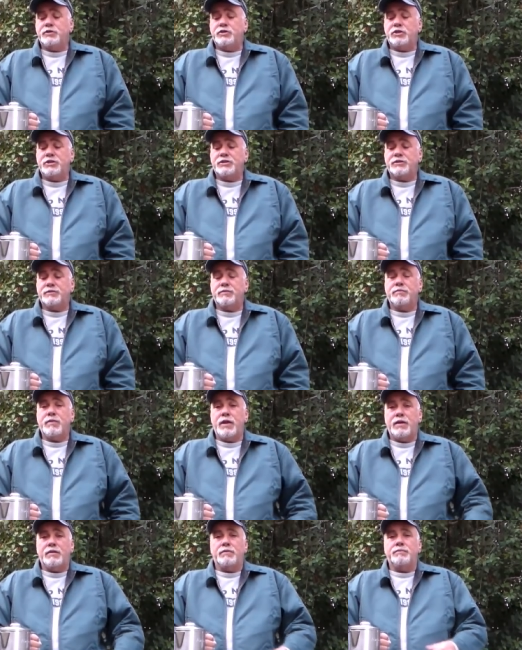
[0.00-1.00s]
just
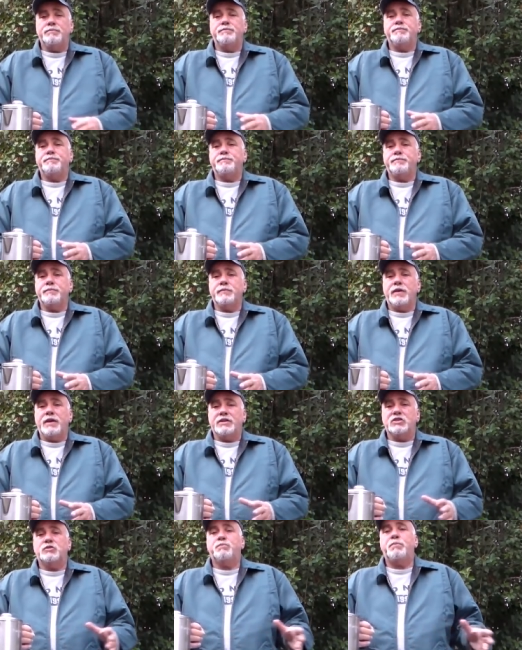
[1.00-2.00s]
and a
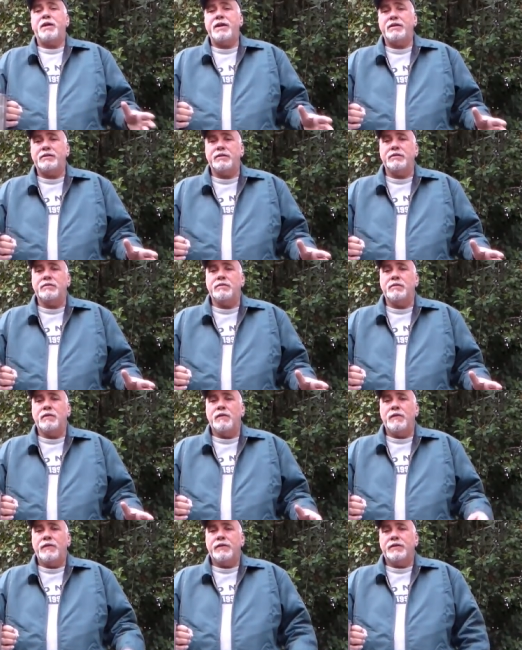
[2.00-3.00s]
expanded
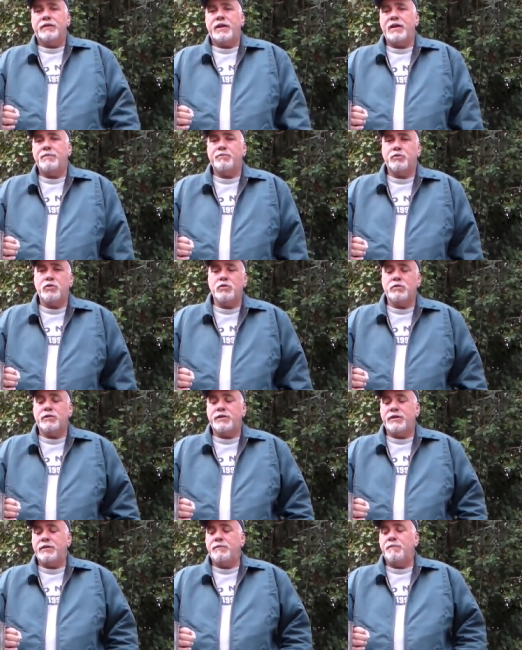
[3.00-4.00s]
camp cook
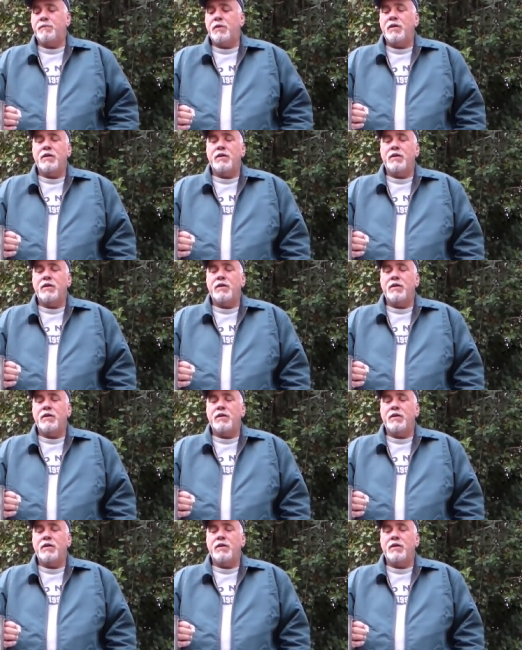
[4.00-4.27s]
kit,